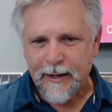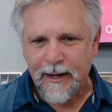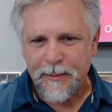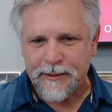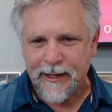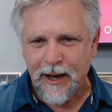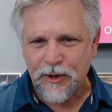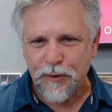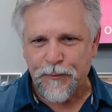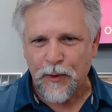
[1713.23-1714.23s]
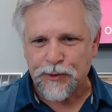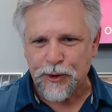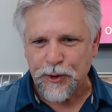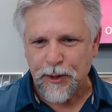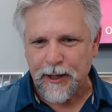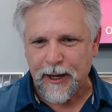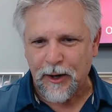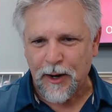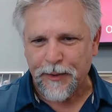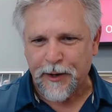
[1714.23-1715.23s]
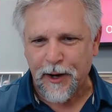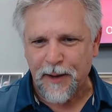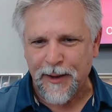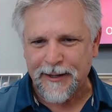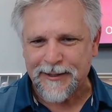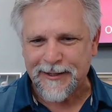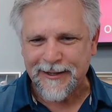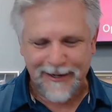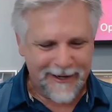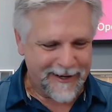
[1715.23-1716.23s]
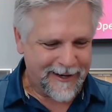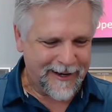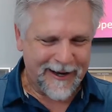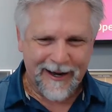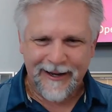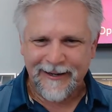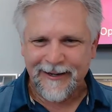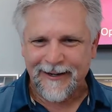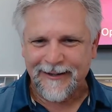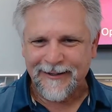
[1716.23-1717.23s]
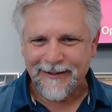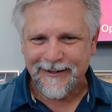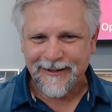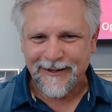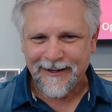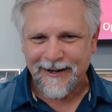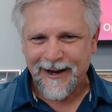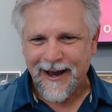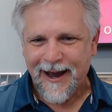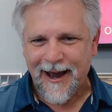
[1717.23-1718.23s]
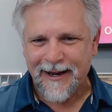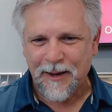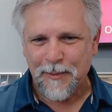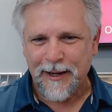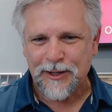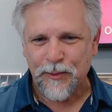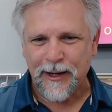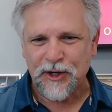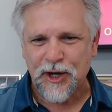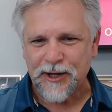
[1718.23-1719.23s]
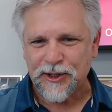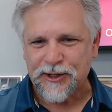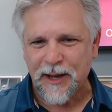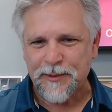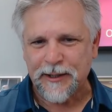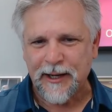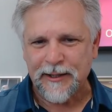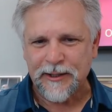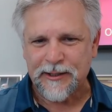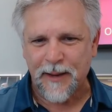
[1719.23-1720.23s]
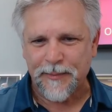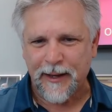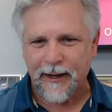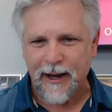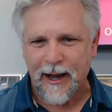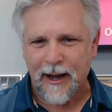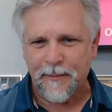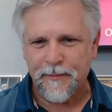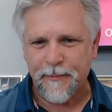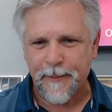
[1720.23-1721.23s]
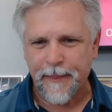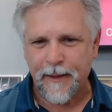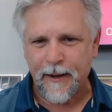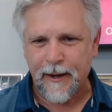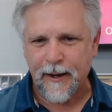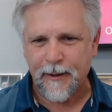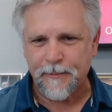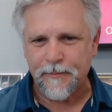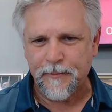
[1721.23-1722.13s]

let me see how you folks are doing here on the comments. And uh, I didn't mean to really change the subject into something, um, uh,